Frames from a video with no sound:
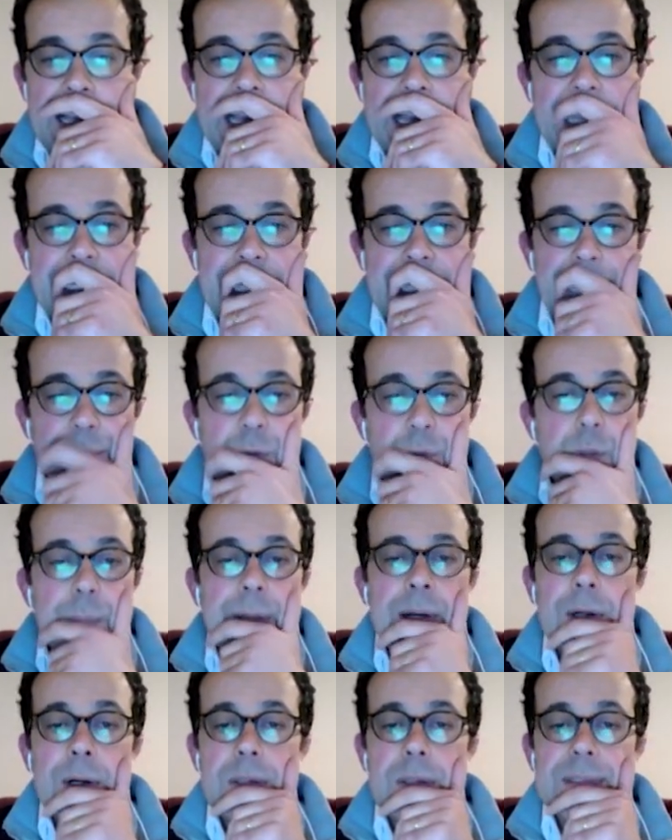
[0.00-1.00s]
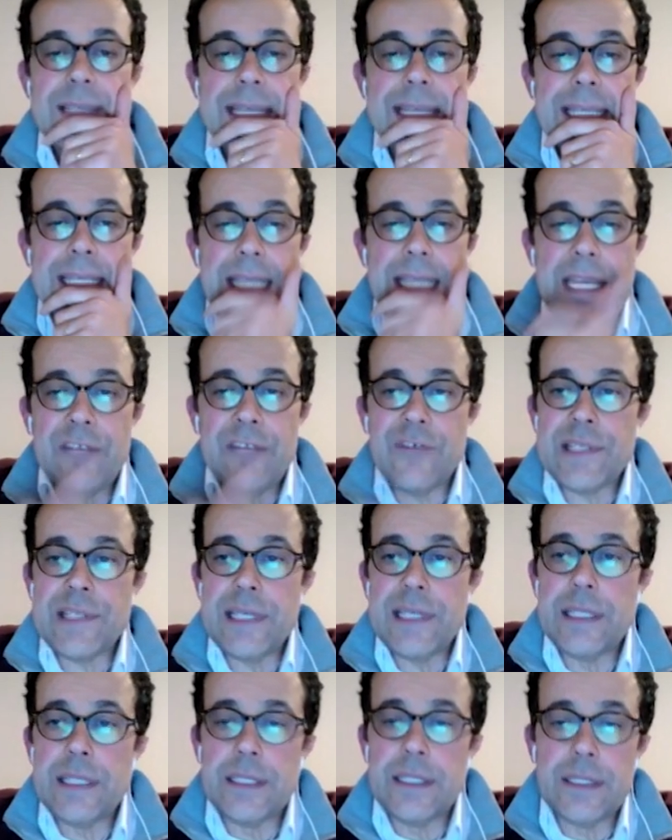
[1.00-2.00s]
And Abdu'l-Bahá also engages
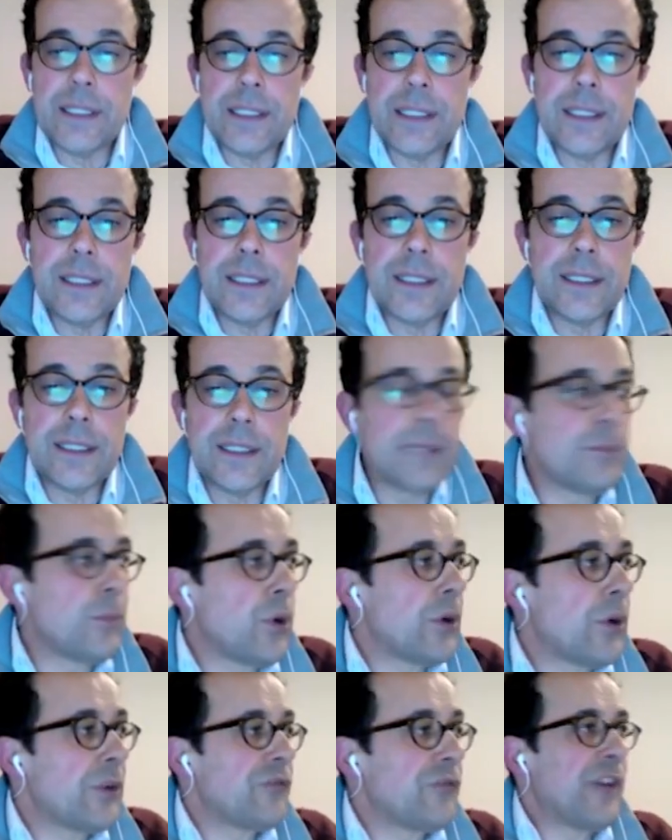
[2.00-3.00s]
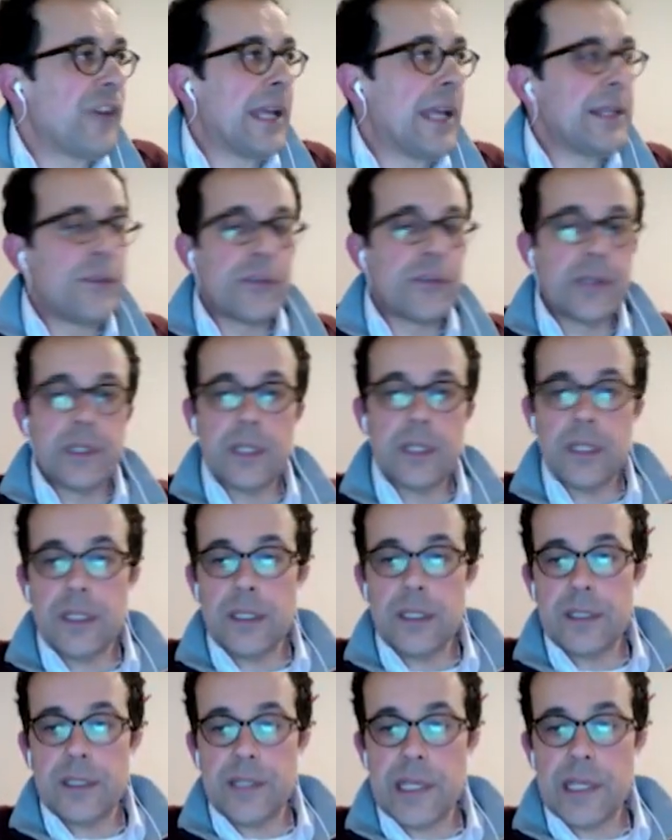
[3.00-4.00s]
in a more
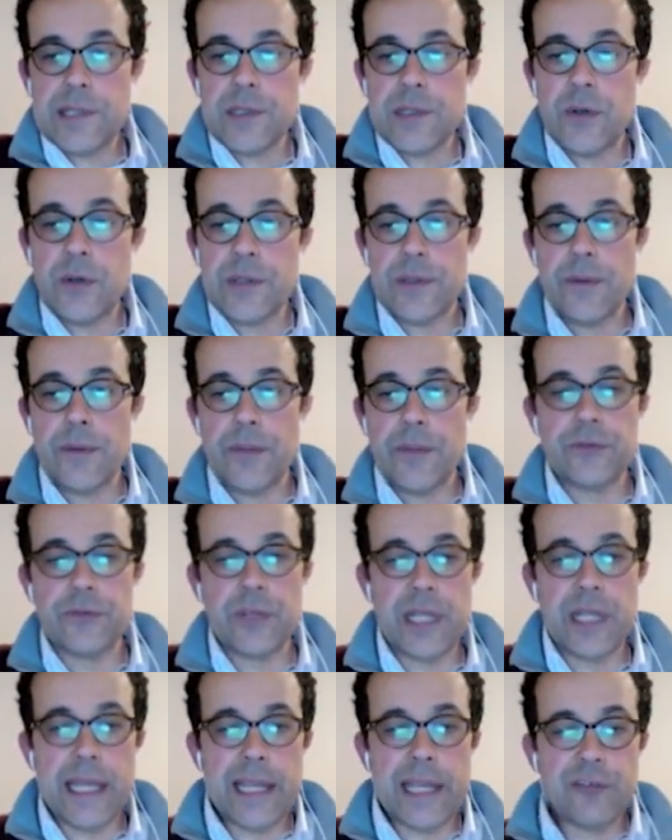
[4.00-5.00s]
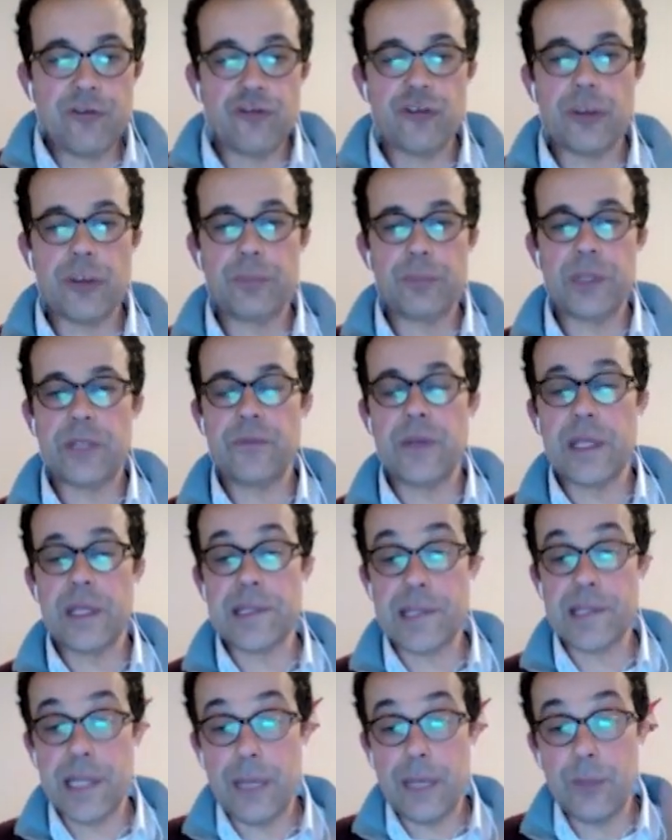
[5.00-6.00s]
general discourse on the relationship between
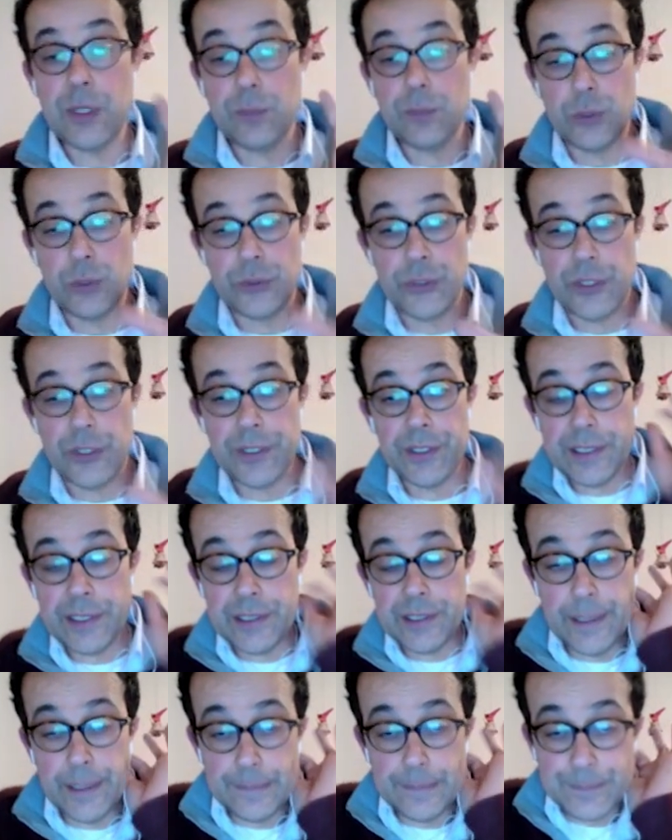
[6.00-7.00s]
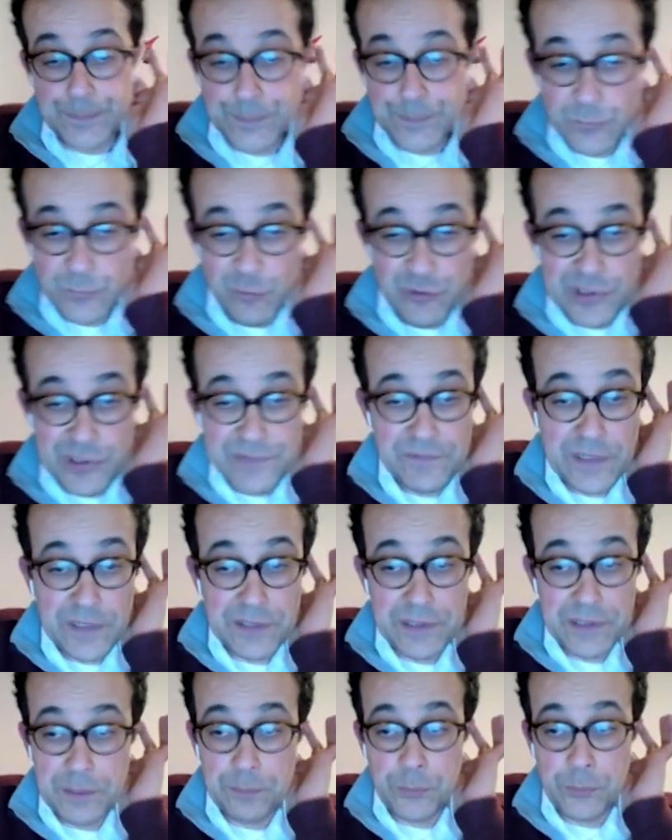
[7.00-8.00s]
Islam and modernity, which is
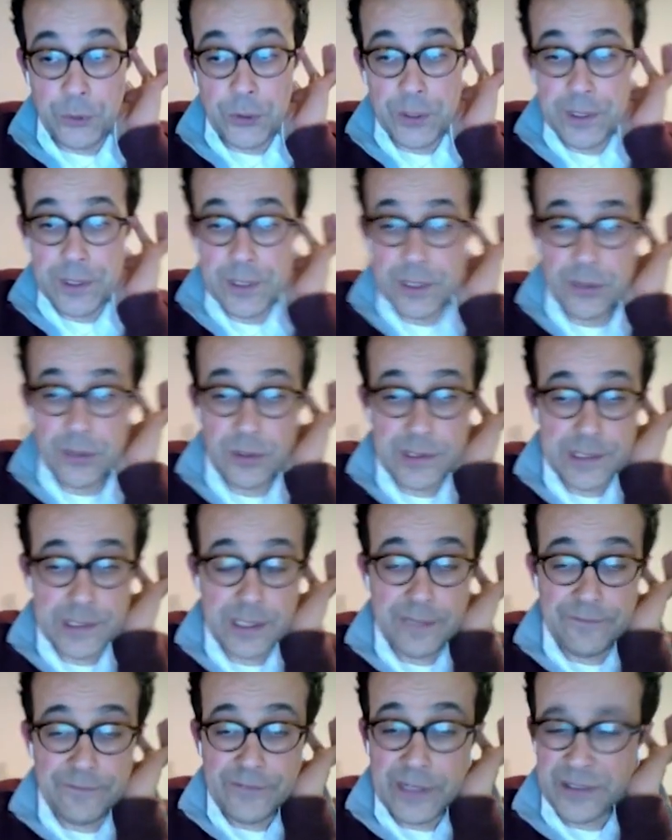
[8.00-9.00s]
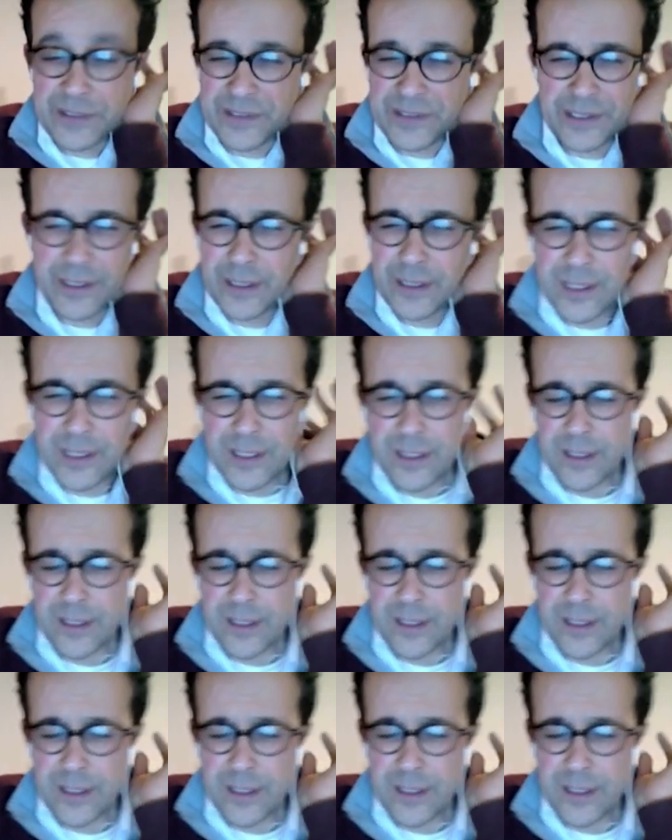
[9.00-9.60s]
very important and very